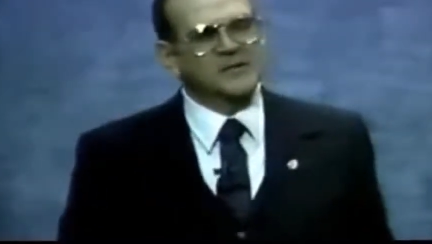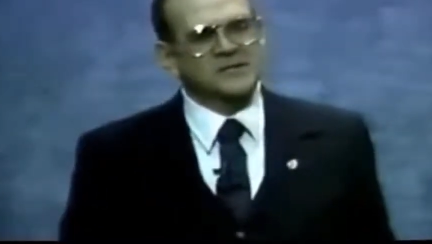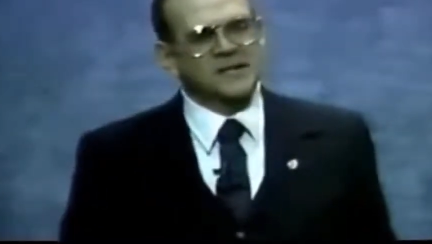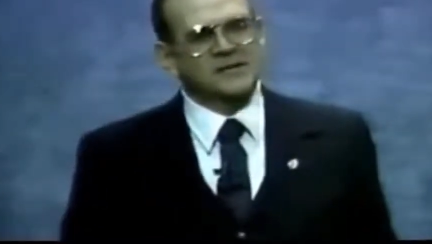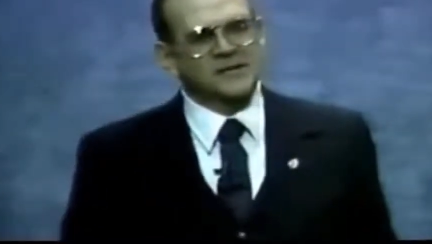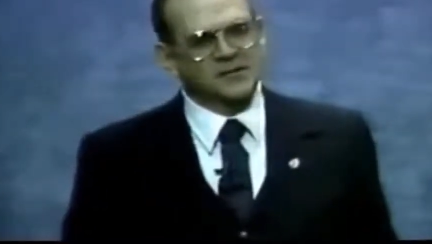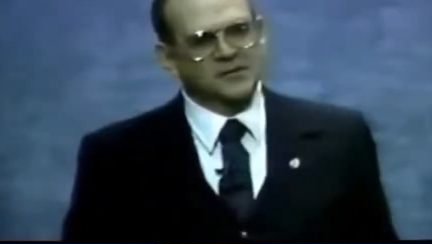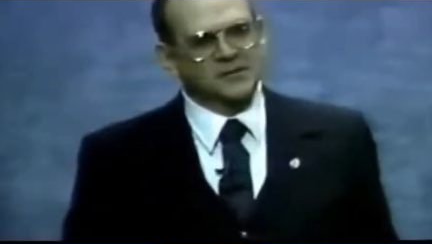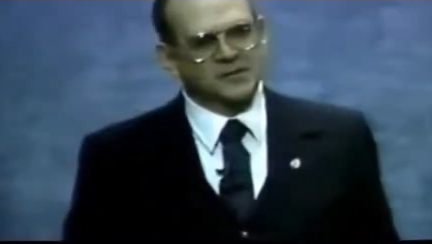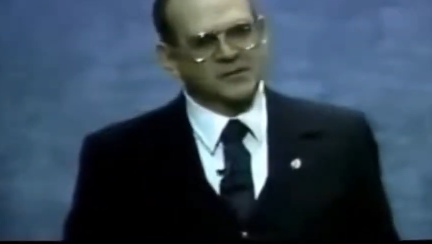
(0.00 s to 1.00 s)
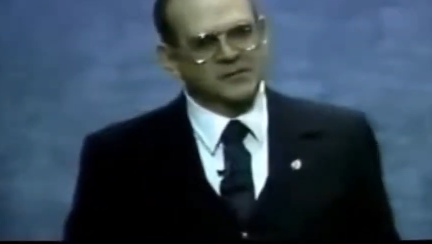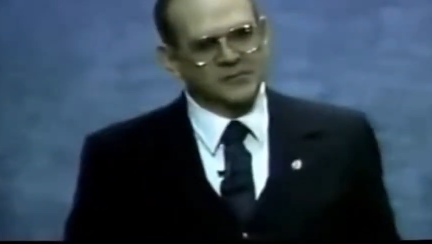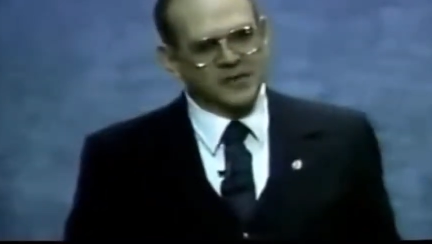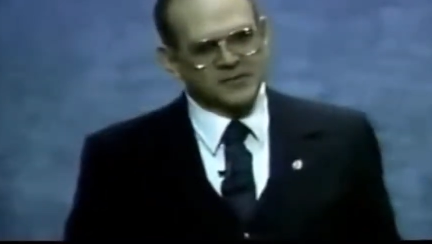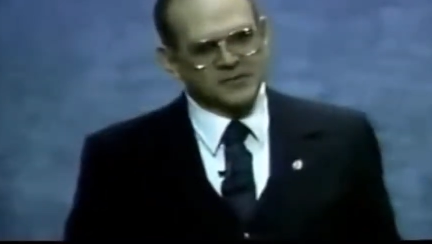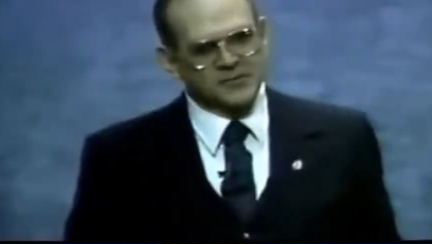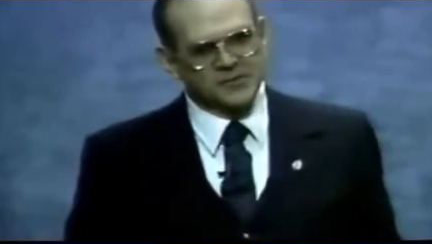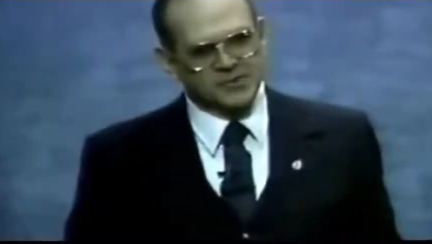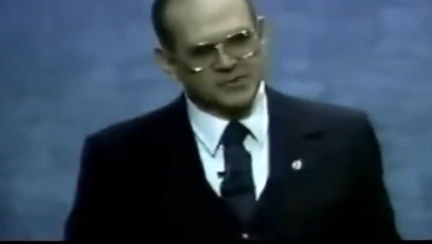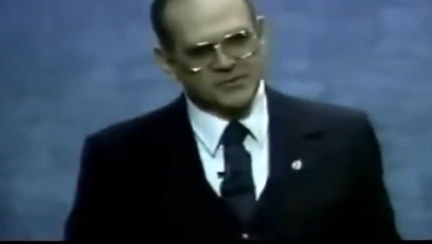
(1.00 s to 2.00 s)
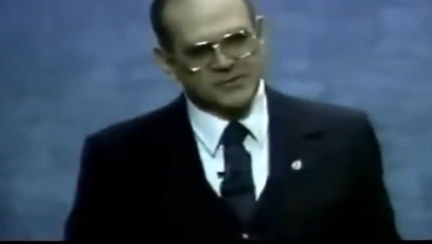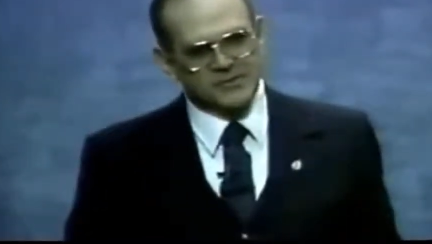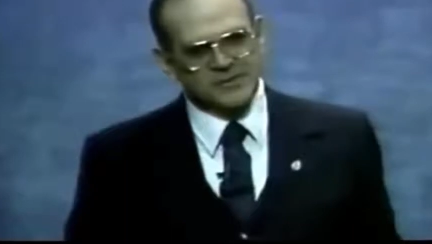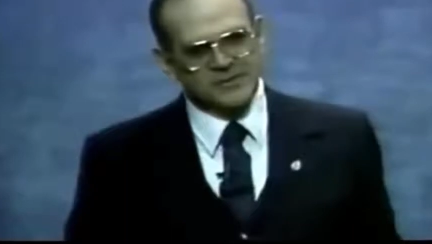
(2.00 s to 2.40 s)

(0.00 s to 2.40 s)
that's got the gold makes the rules.